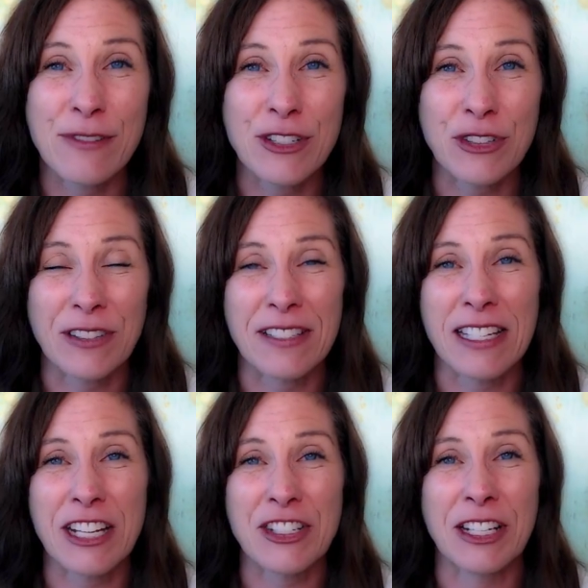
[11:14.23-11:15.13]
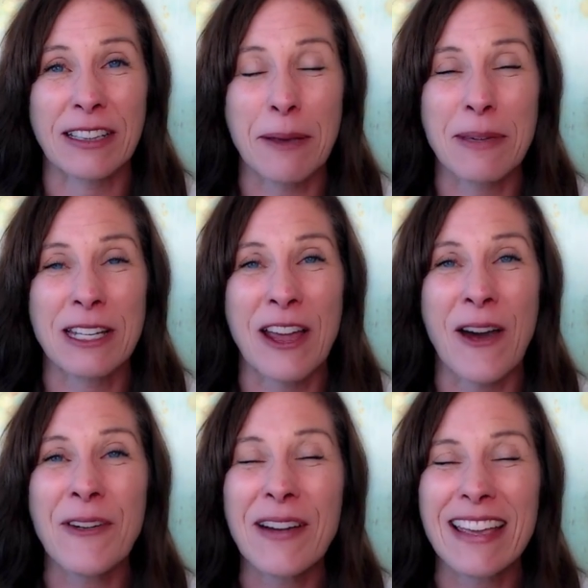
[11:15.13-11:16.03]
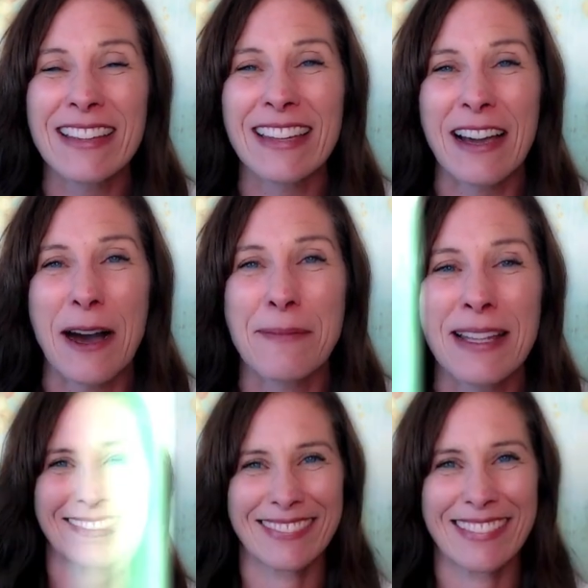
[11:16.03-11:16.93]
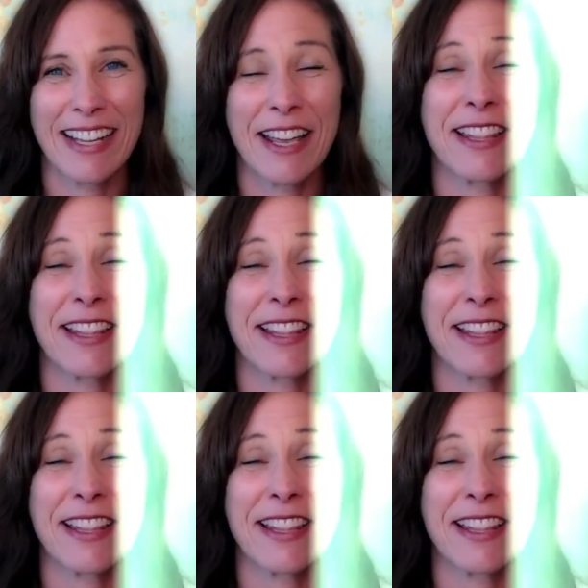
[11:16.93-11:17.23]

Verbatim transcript: visualization, let me know in the comments below.